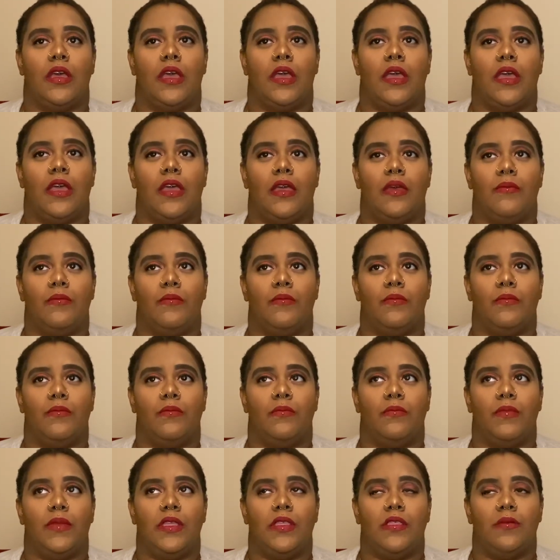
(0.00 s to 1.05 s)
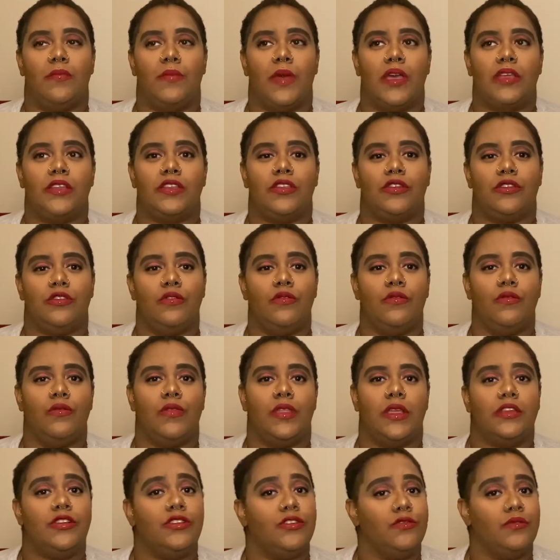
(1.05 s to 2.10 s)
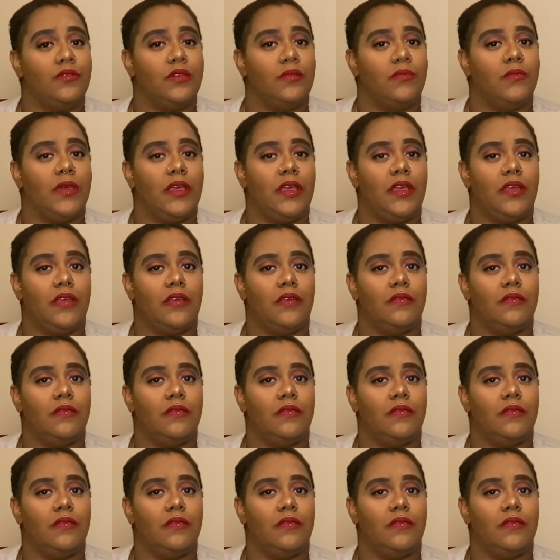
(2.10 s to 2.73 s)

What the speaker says: and be the best you that you can be.